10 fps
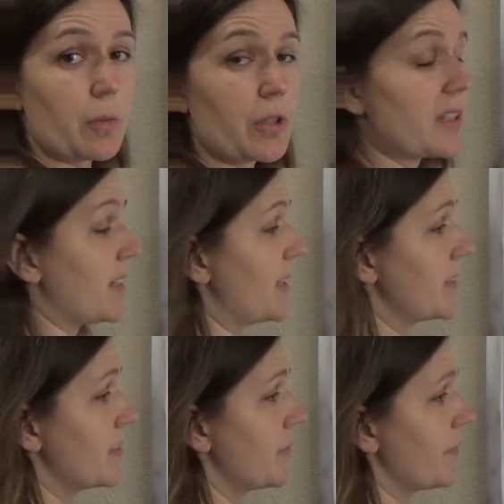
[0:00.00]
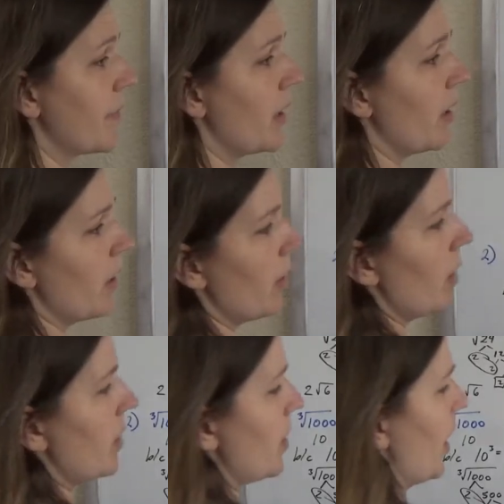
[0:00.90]
root of 6.
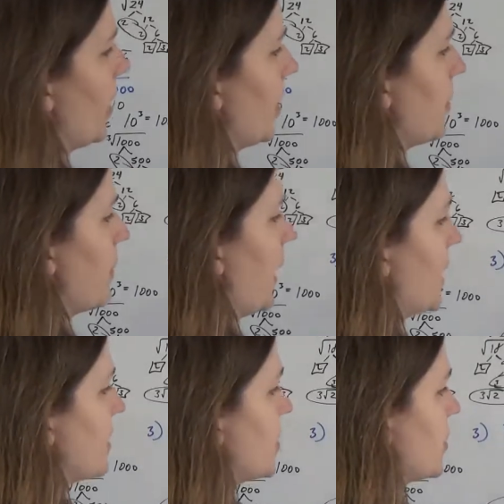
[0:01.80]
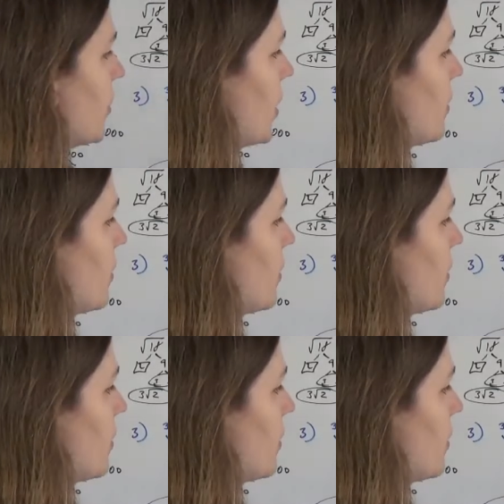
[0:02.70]
And back to square